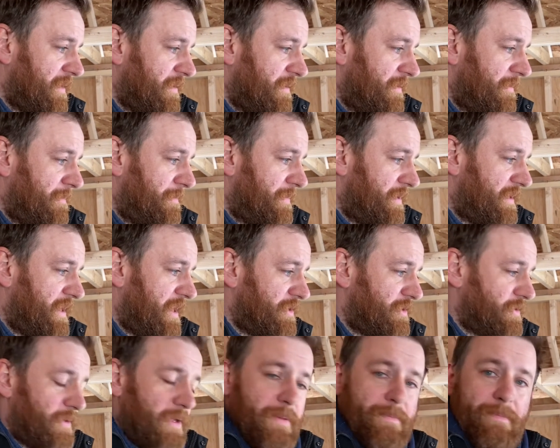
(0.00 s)

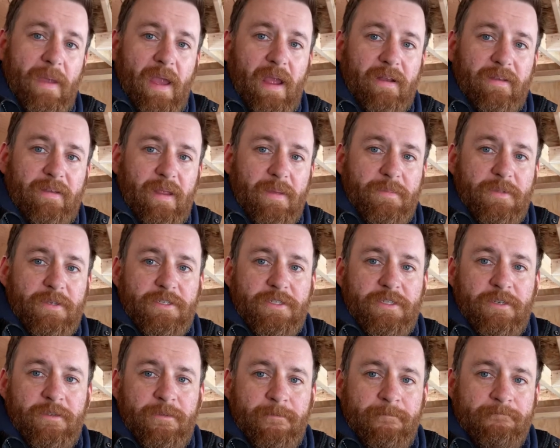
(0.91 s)
potential impact
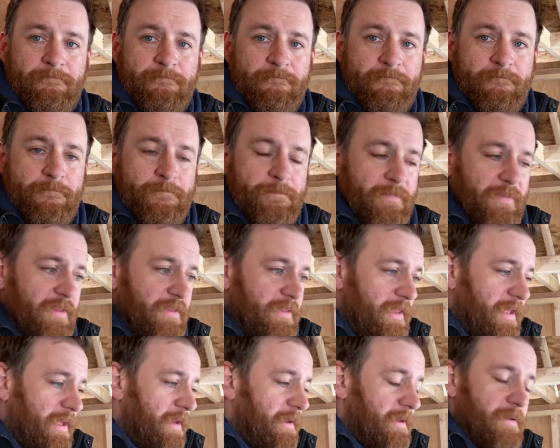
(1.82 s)
damage,
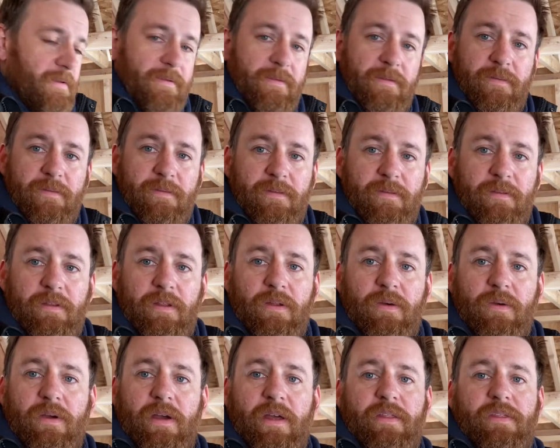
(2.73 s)
then, you
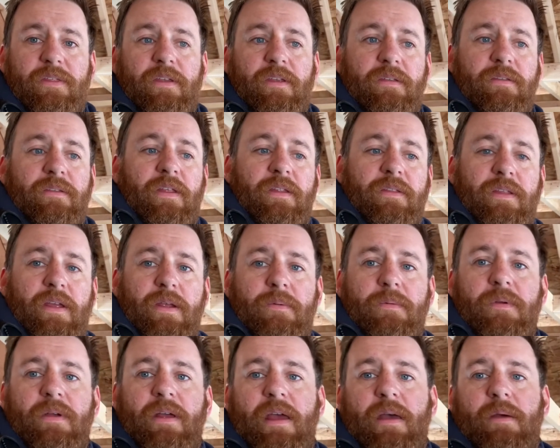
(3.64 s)
know, I think that they,
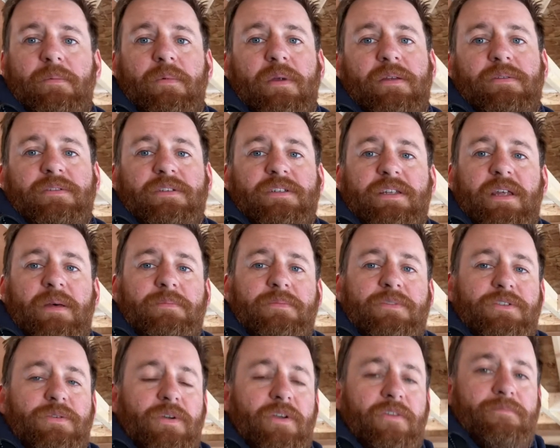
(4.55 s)
in some
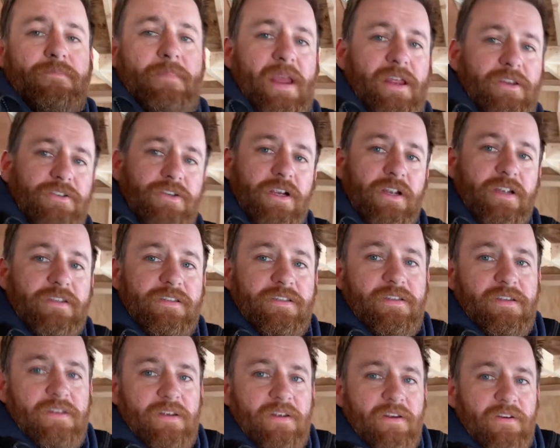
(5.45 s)
sort of matrix
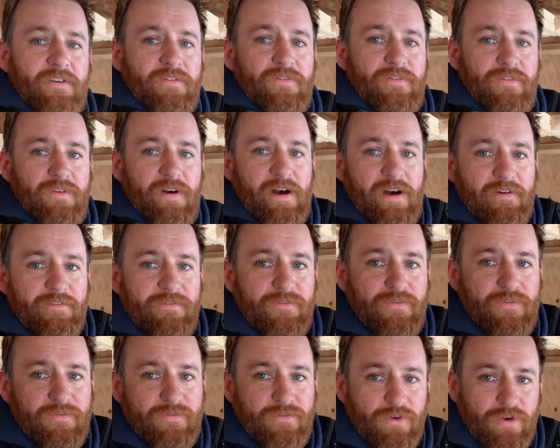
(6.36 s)

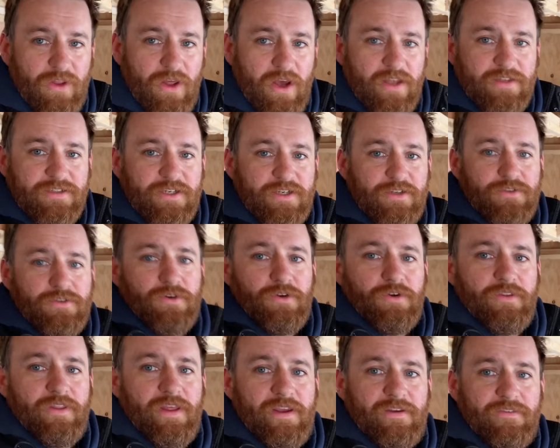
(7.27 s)
for loss
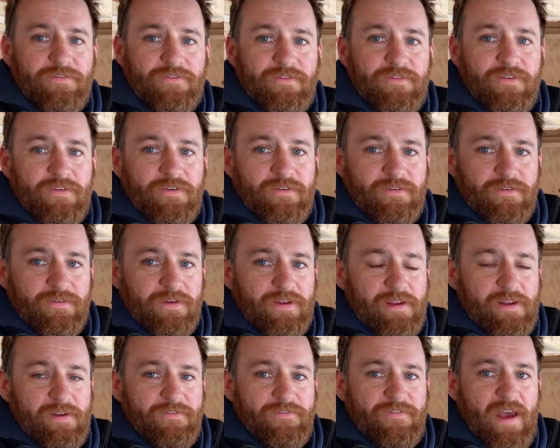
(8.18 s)
control, they've
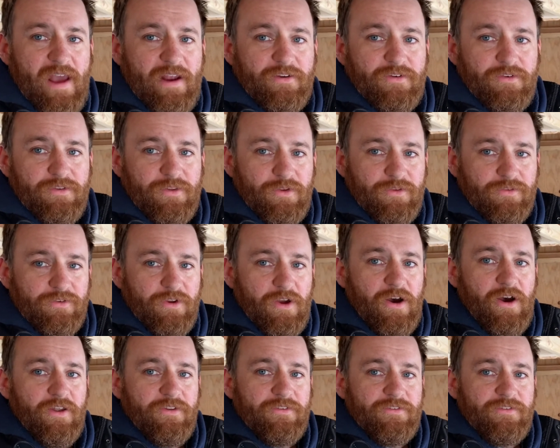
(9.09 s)
factored those costs